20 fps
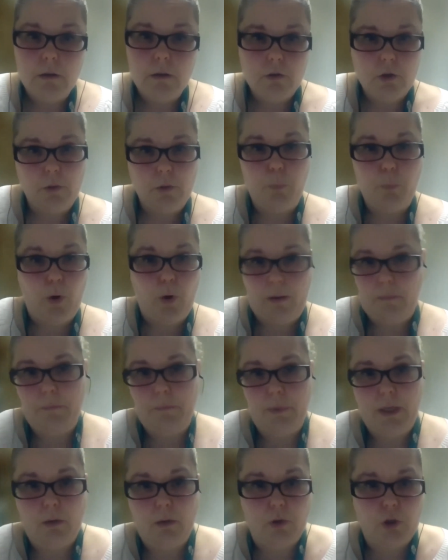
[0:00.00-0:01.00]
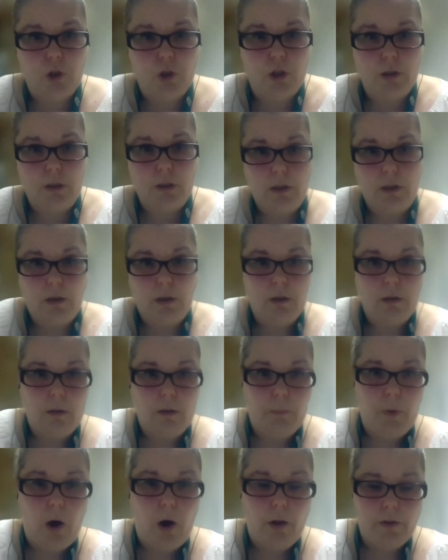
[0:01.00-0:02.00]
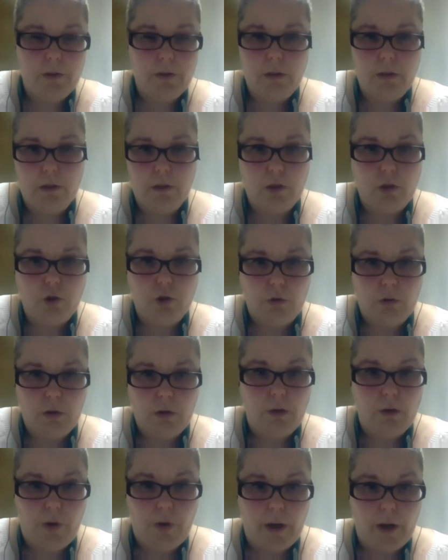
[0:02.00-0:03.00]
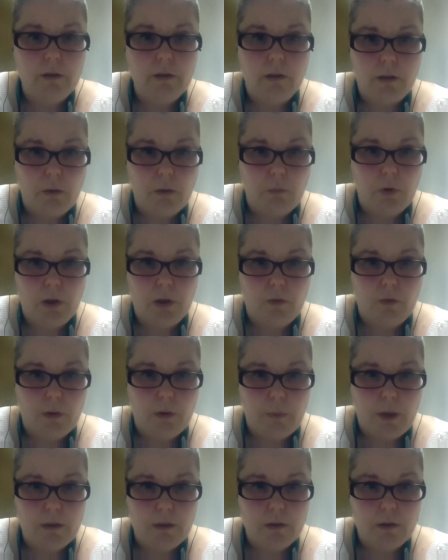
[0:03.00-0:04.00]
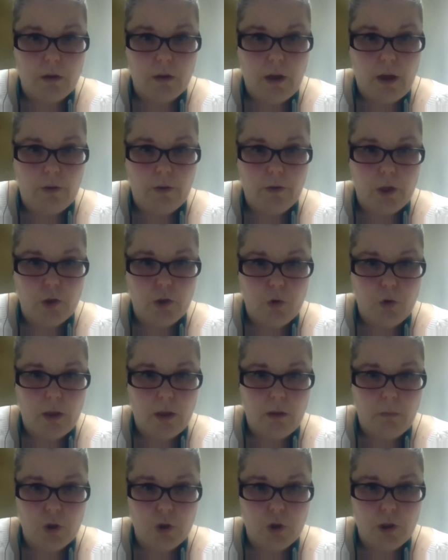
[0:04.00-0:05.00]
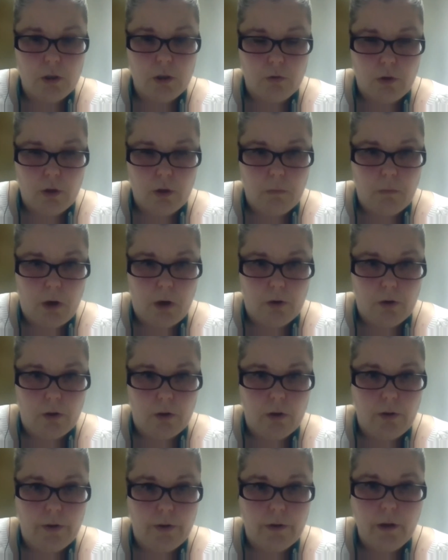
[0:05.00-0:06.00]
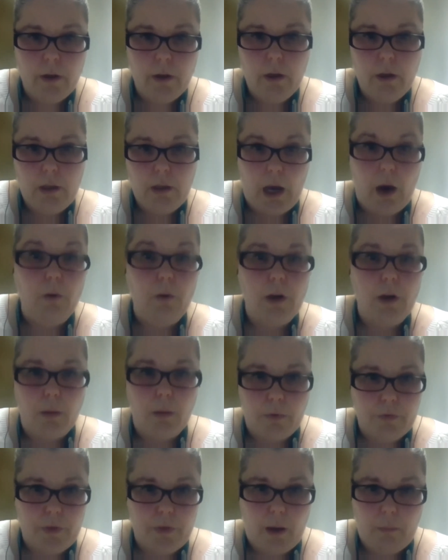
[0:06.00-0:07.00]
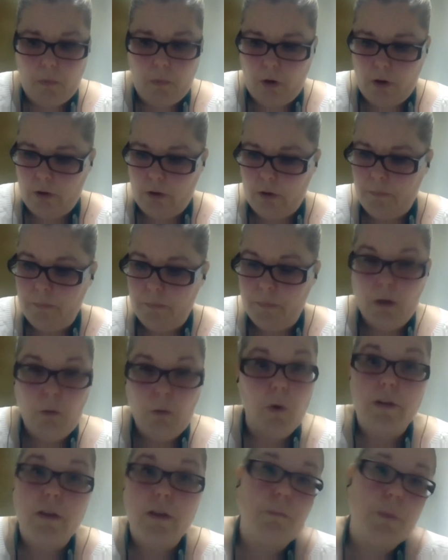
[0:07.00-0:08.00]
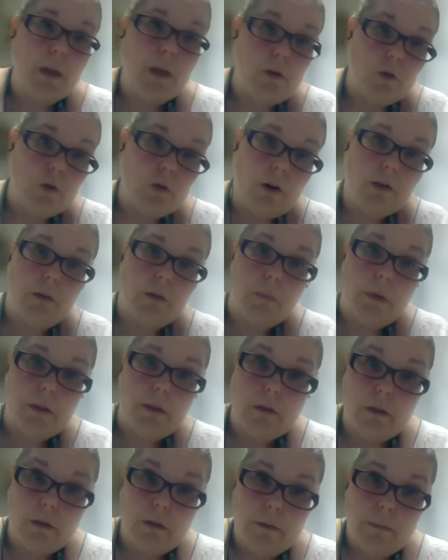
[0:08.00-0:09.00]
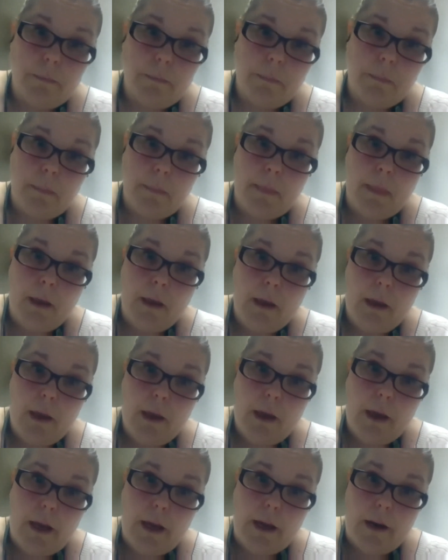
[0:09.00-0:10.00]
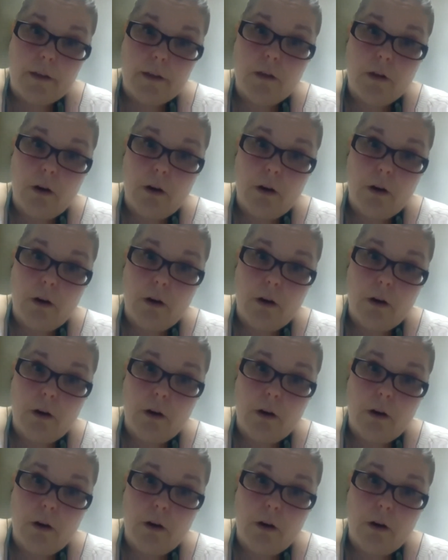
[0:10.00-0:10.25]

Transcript: to point B, which is the policy decision or the advice that they were giving based on how they trained the machine learning model and the outcome of that model, wasn't being documented. And as an